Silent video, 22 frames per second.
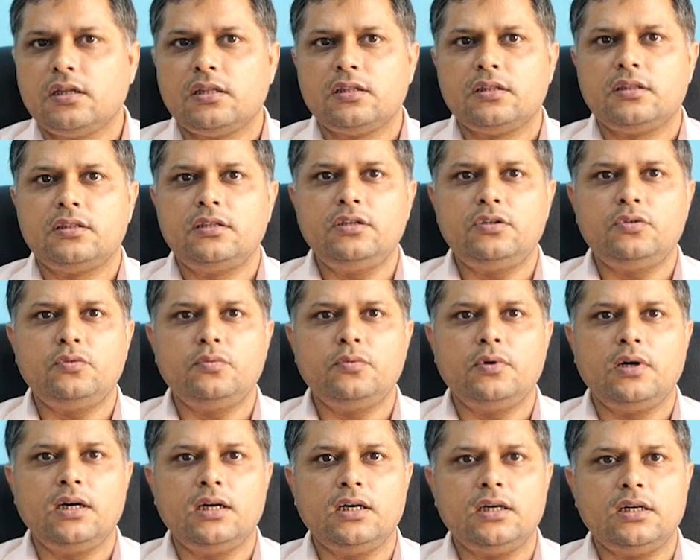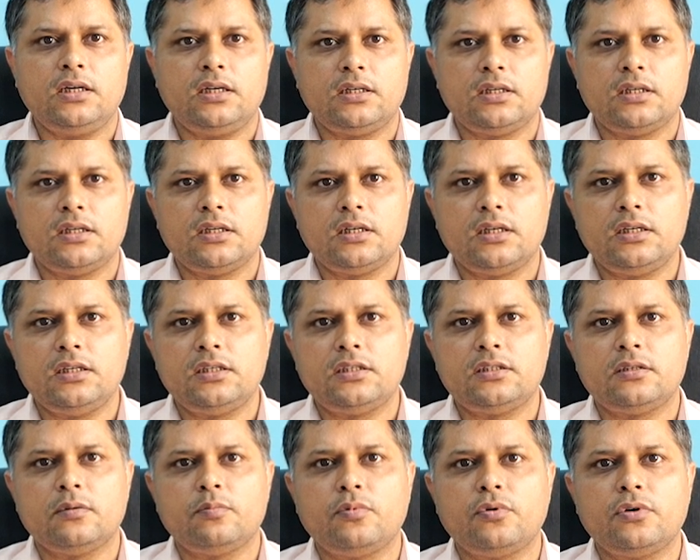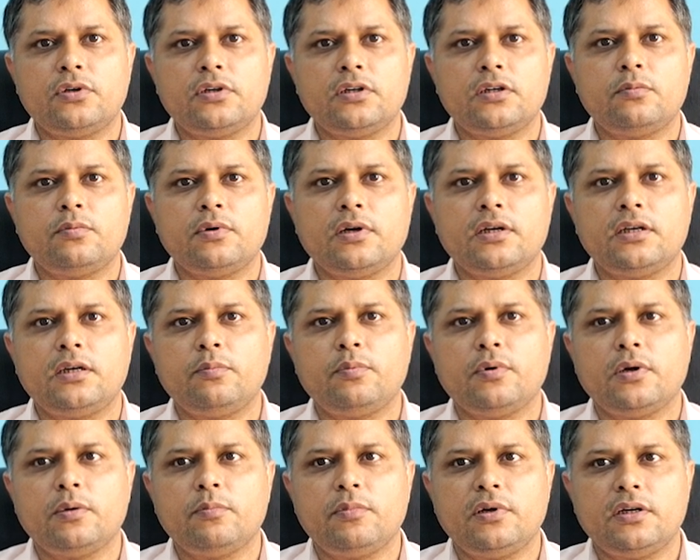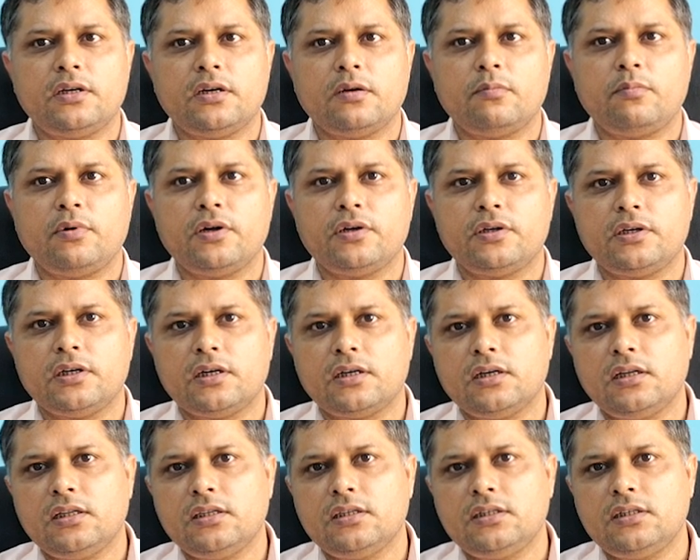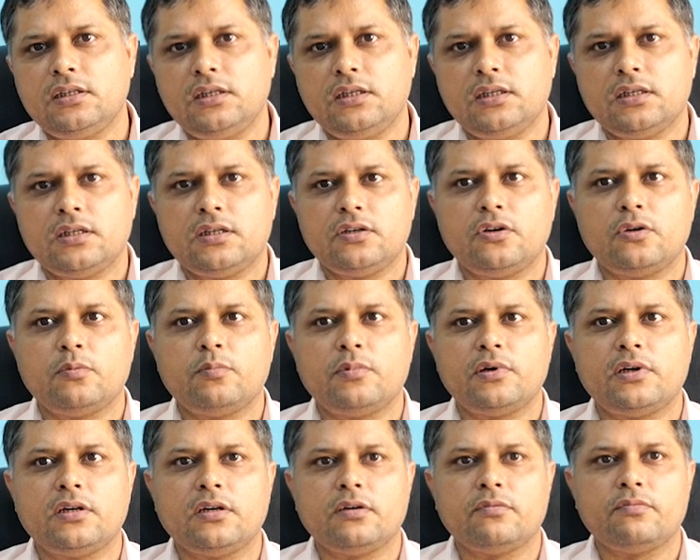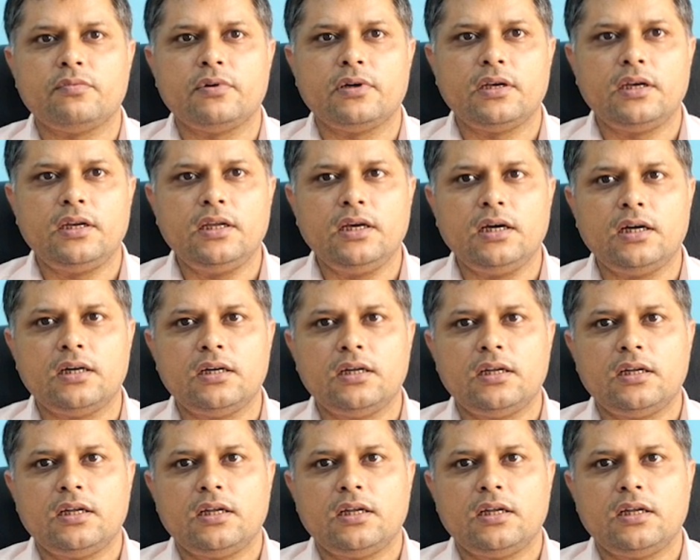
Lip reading: This work is supported by Department of Biotechnology, Government of India